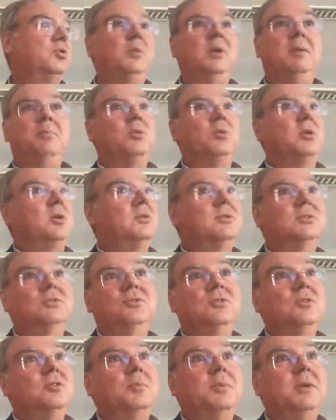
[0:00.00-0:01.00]
bring products
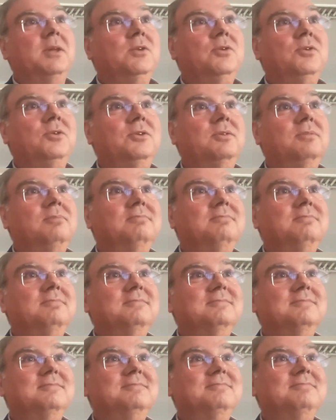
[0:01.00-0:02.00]
to the European Union.
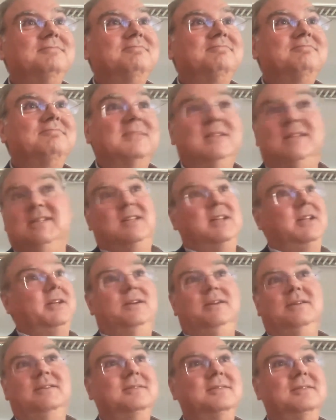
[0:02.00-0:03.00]
It's
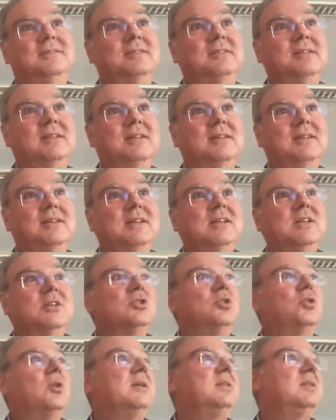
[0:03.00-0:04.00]
clear.
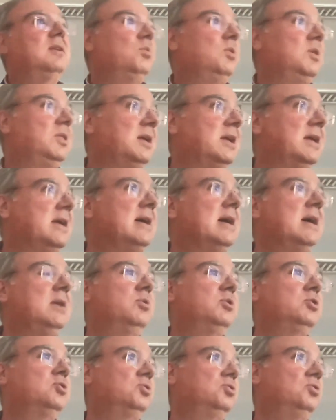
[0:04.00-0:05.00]
So I think with the AI,
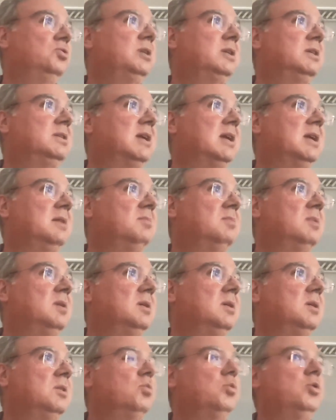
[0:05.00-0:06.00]
we should do the same.
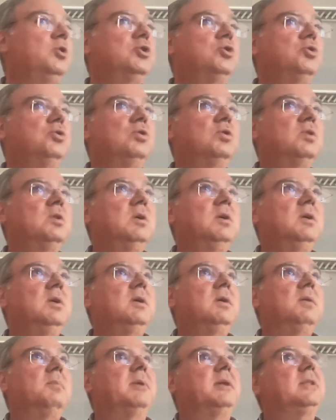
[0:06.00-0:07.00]

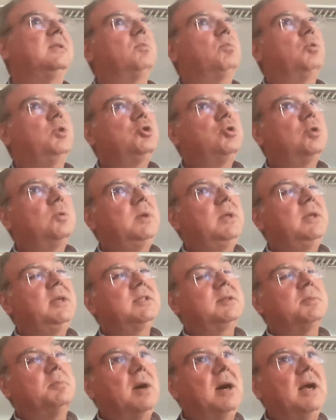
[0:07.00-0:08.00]
But we should
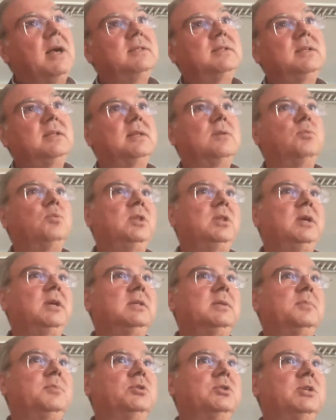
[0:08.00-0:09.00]
be smarter than with
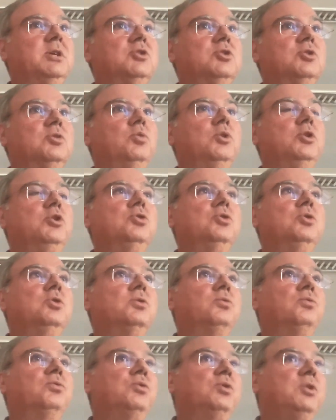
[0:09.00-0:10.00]
data protection. We
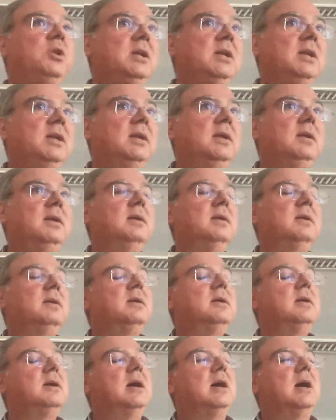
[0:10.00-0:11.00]
should really
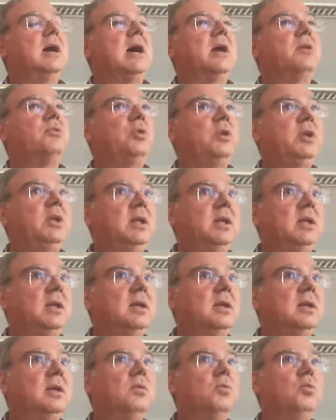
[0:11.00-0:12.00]

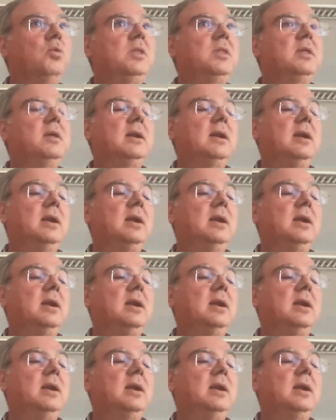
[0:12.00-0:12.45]
agree with